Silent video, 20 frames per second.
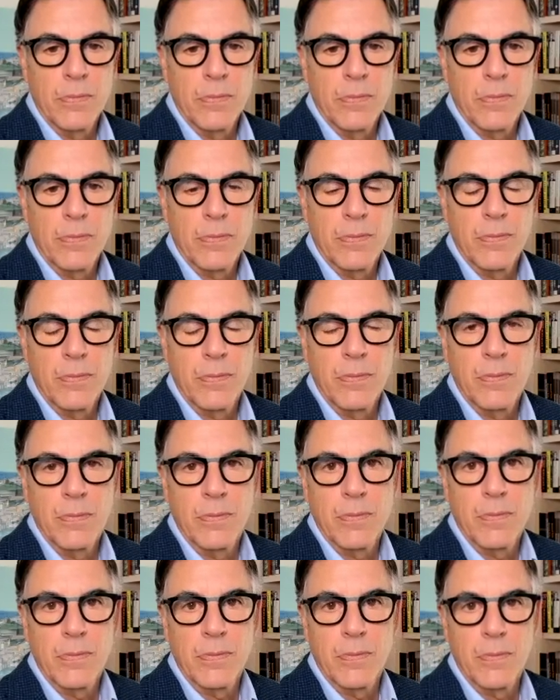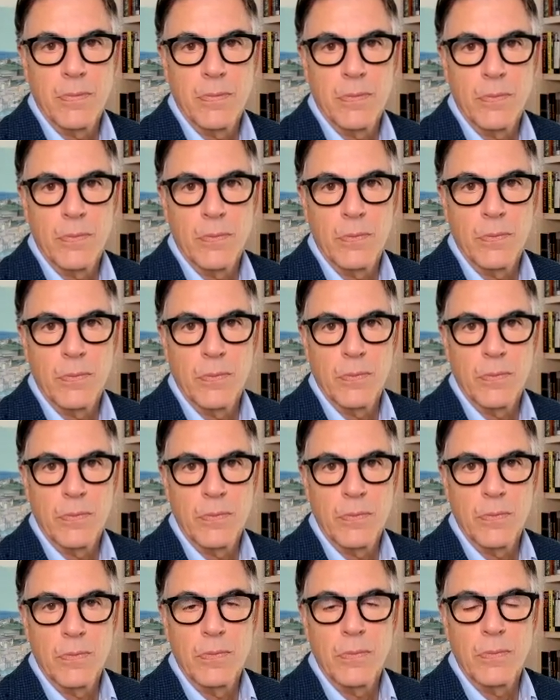
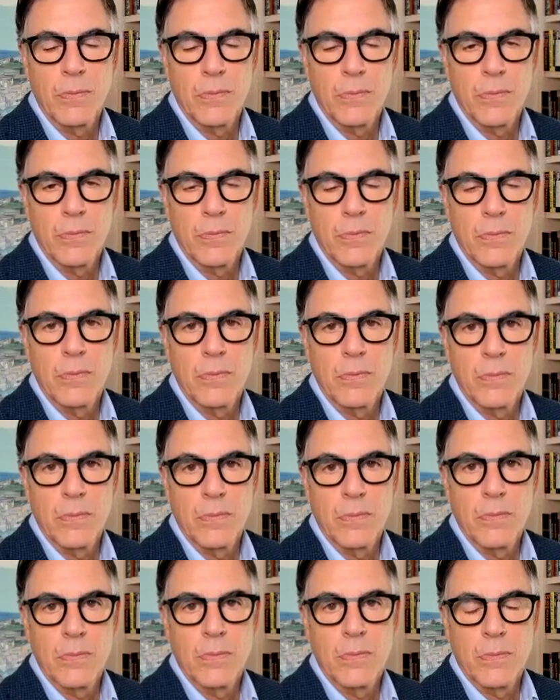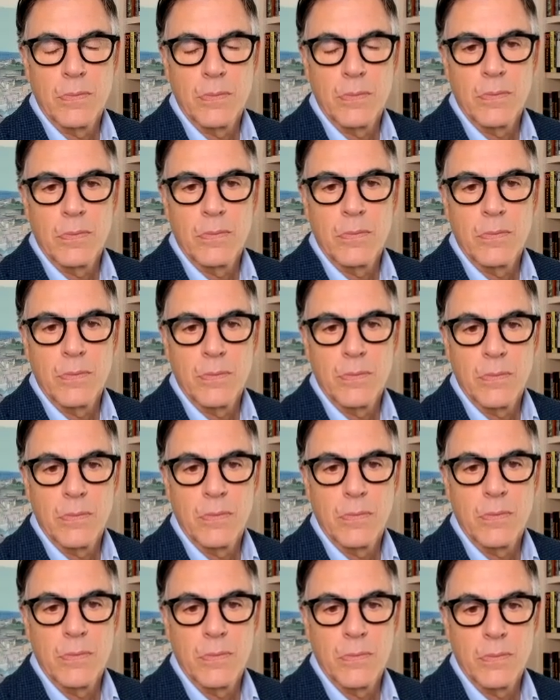
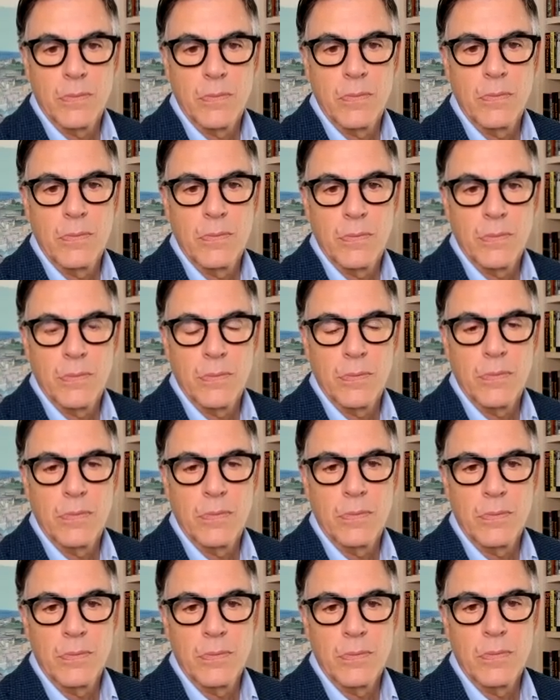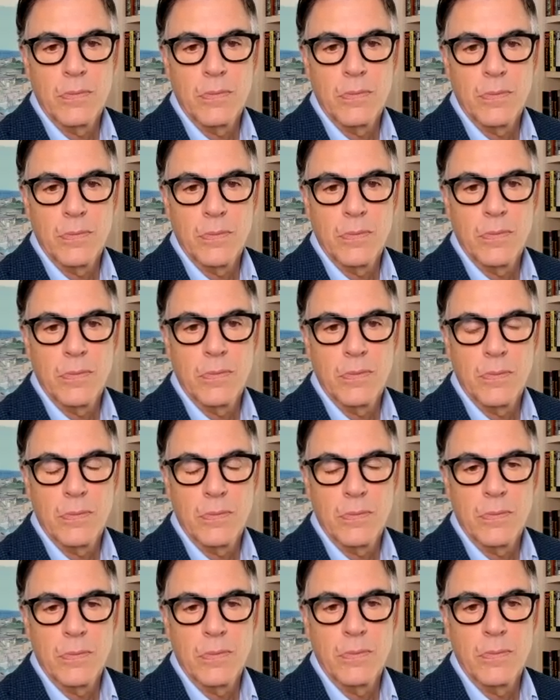
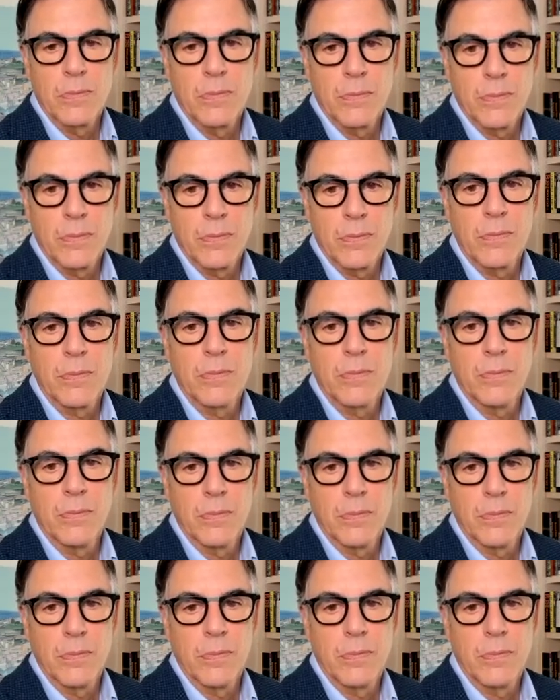(silent)